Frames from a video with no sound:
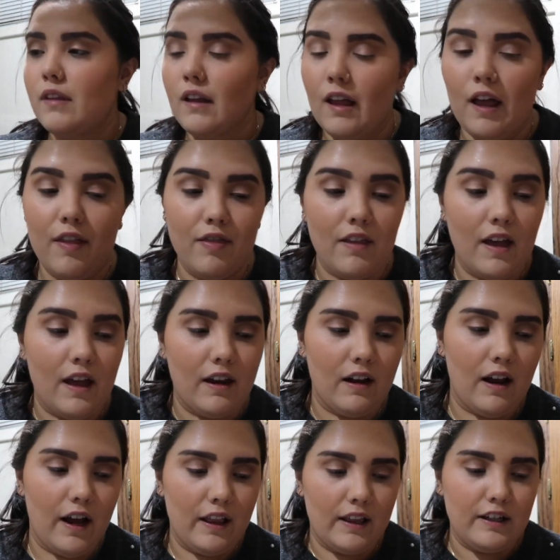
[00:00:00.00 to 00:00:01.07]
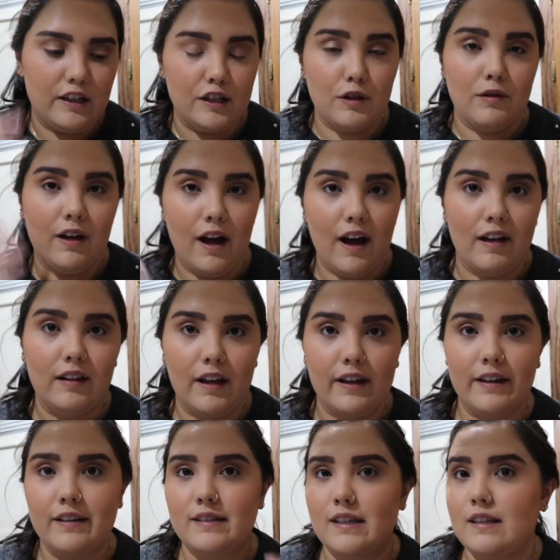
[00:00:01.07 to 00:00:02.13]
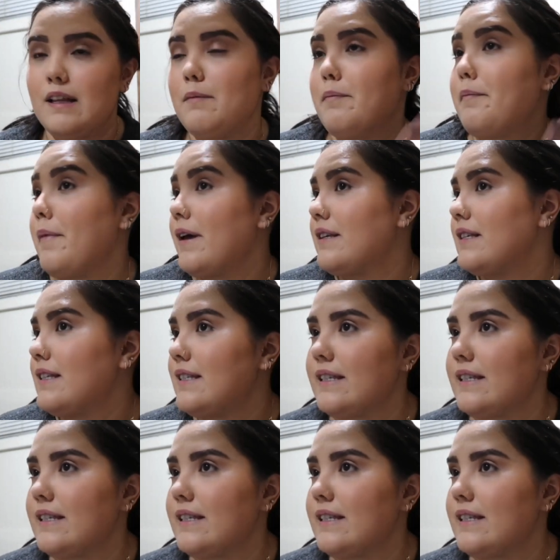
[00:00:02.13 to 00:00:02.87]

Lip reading: and then I like to do the highlight because then that makes it